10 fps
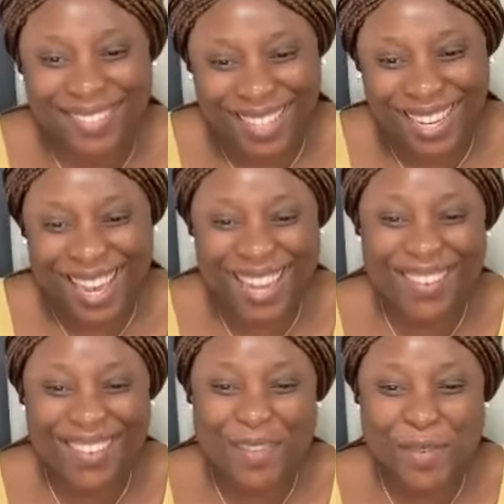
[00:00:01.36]
Hello,
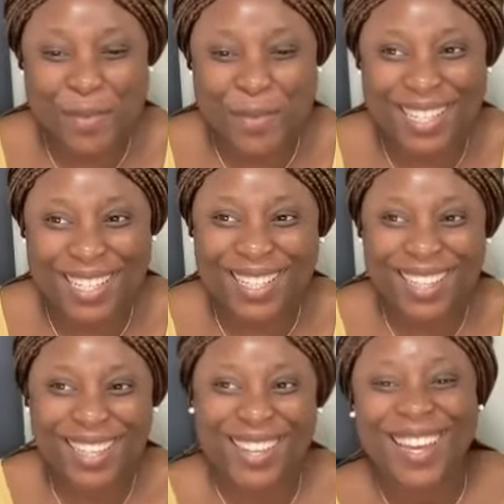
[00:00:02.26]
everybody.
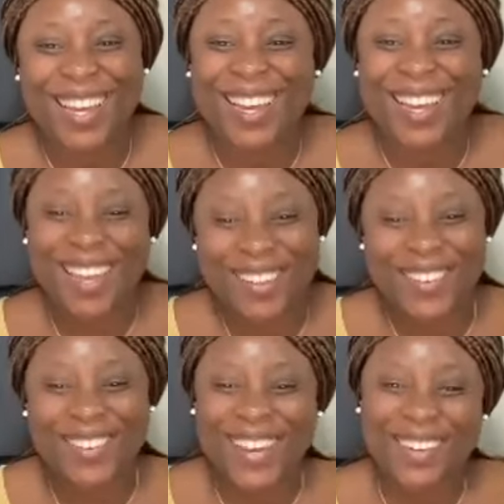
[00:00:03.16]
Hello,
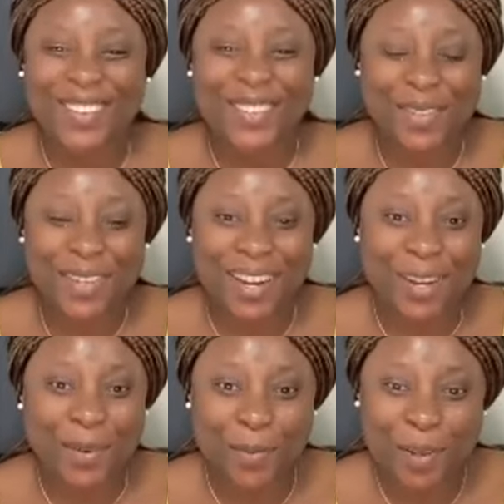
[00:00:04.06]
hello.
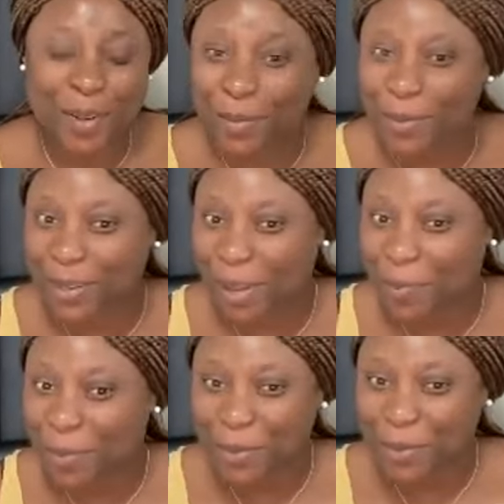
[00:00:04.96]
Welcome to the
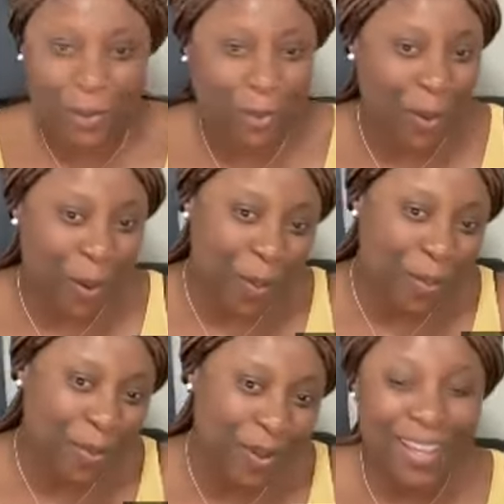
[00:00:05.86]
doubtful social hub.
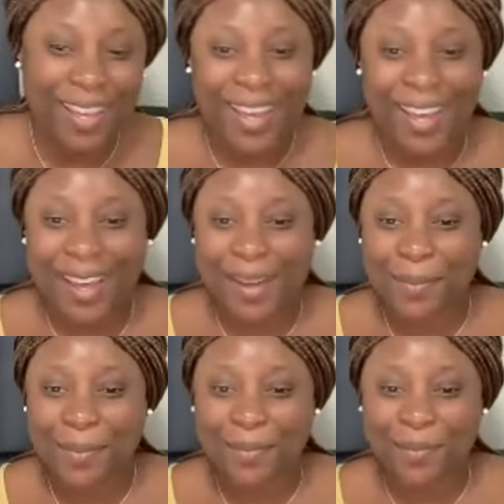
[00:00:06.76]

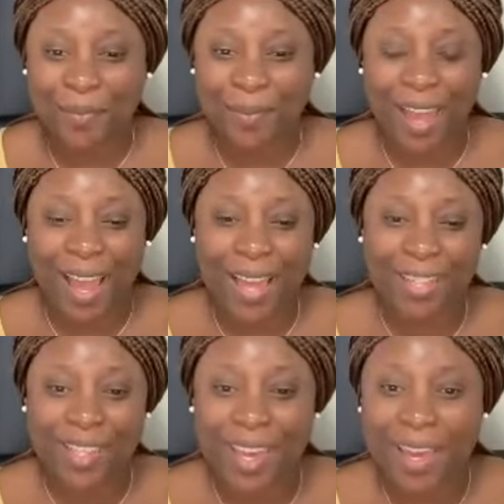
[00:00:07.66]
I
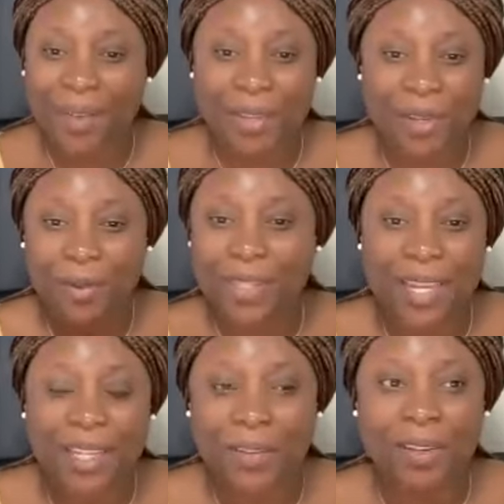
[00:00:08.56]
share videos.
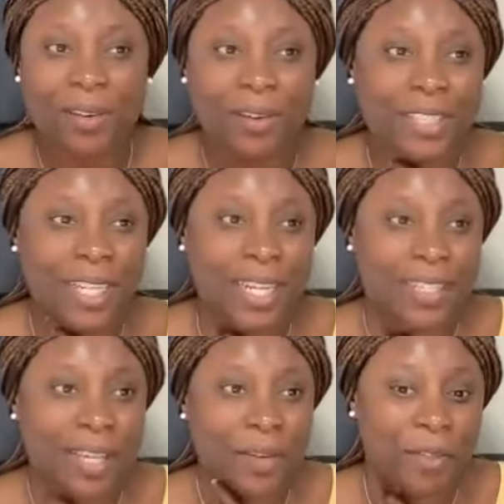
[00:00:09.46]
I live in Lorange and I
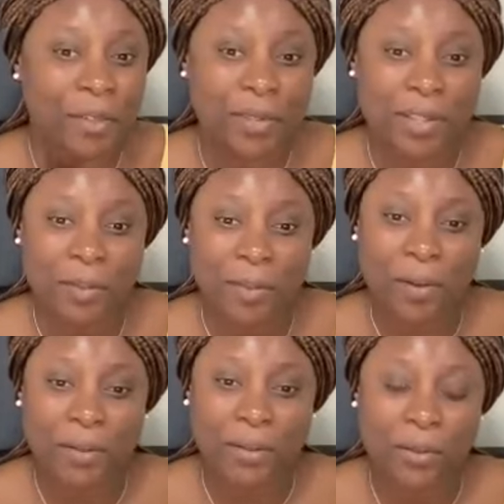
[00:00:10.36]
share videos
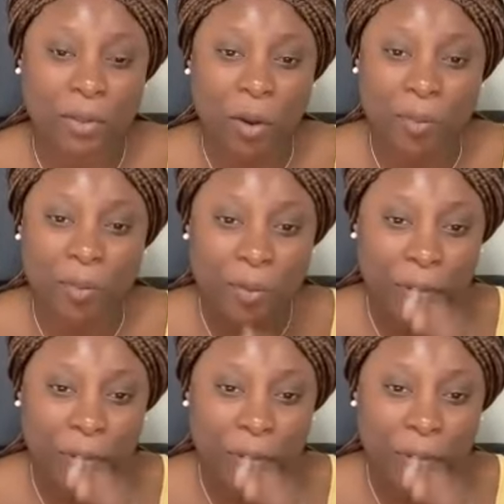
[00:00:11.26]
about job,